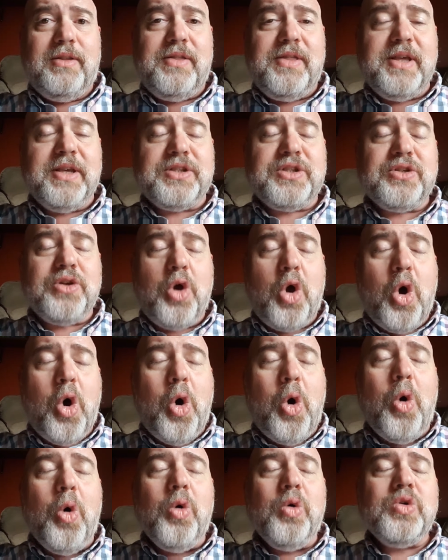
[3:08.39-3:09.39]
this
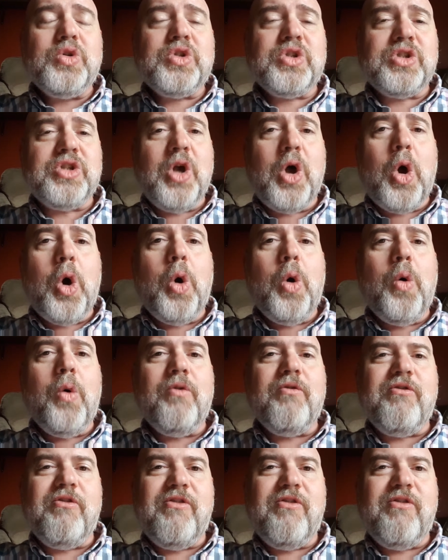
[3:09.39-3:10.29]
oh so